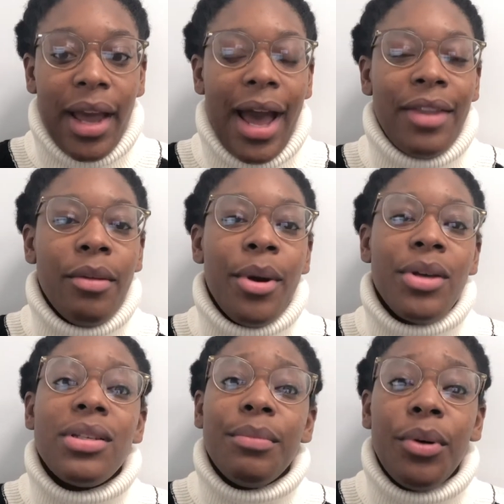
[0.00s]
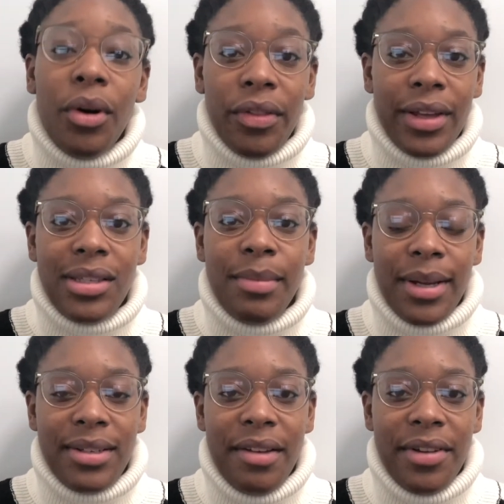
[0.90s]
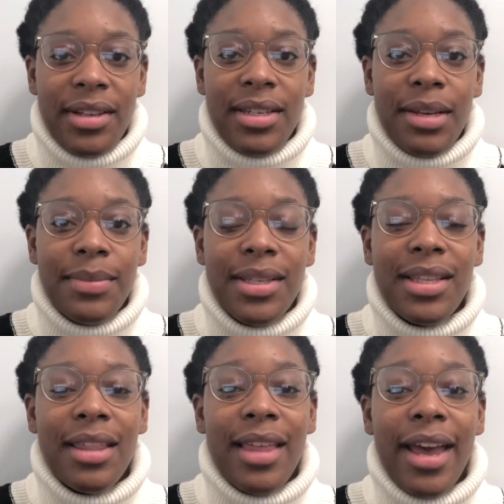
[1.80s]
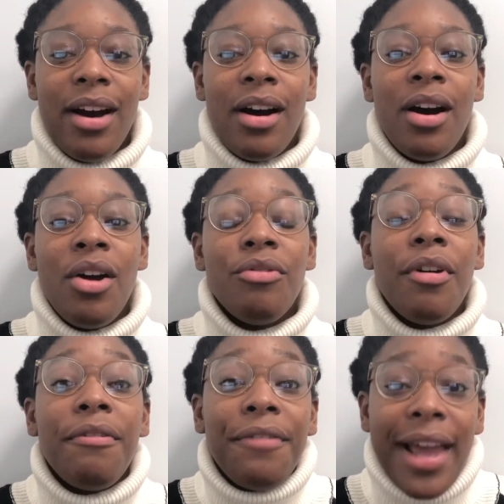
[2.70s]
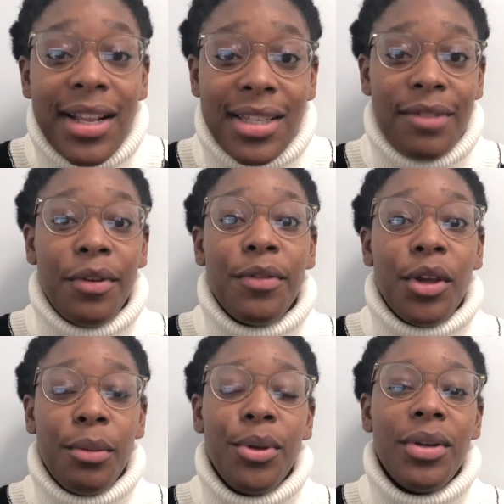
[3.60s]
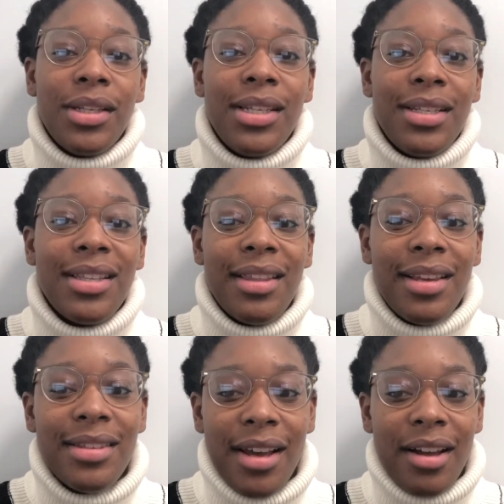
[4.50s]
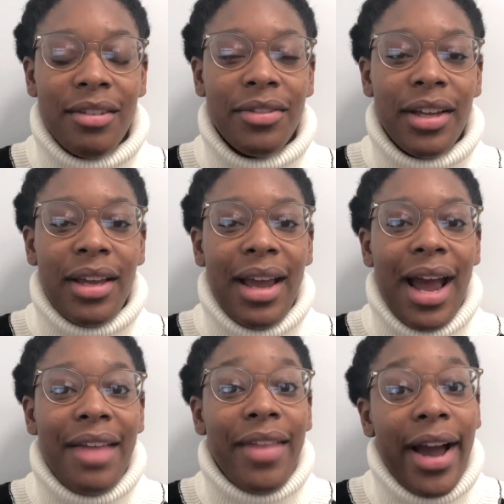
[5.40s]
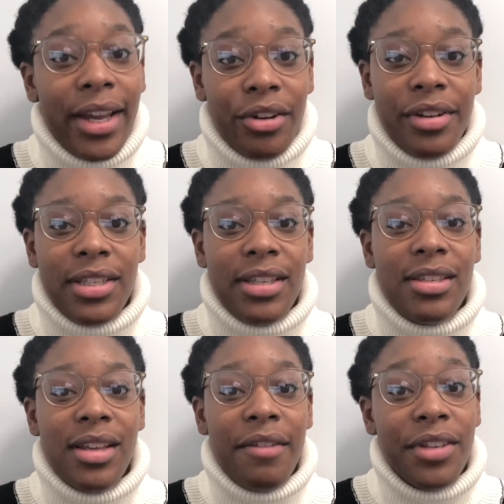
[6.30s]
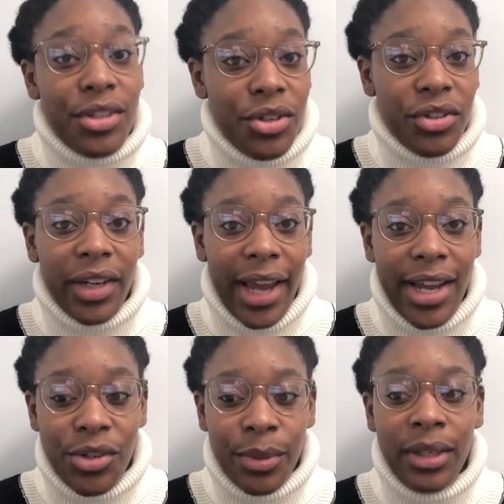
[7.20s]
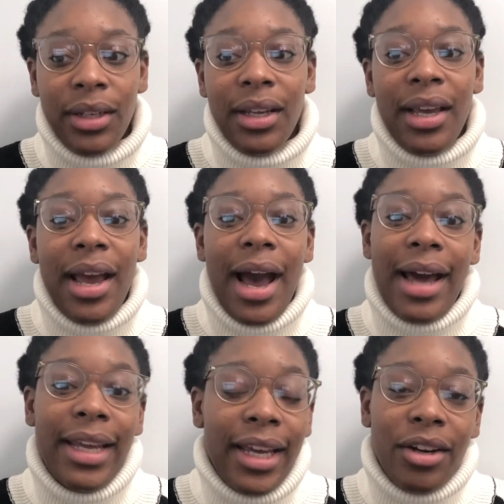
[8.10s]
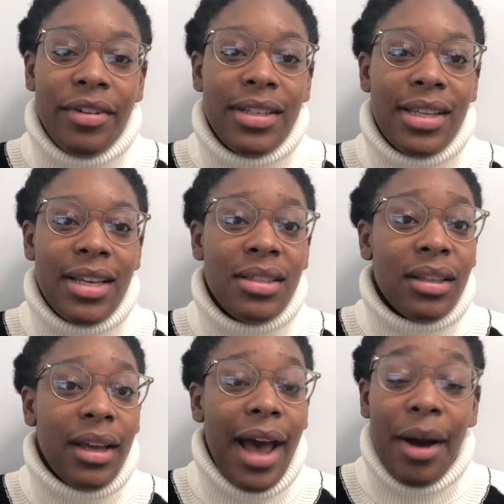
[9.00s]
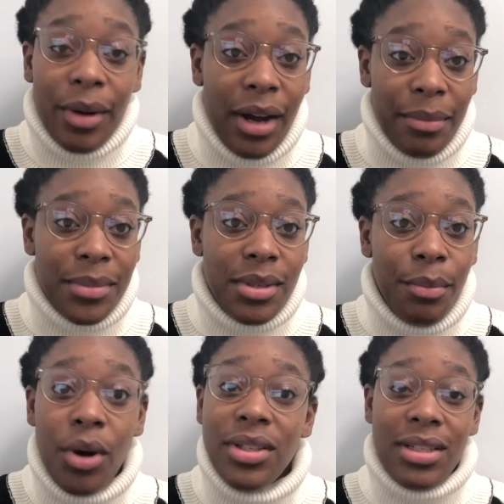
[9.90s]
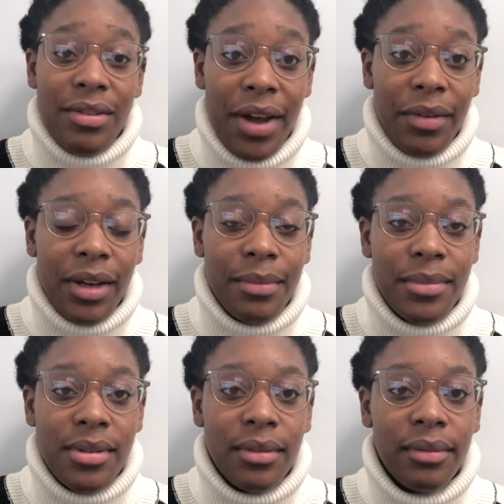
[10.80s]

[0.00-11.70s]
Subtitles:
And the most important things about diverse teams is that they are reflective of the communities that they serve, and that increases service user engagement and it increases outcomes, positive outcomes.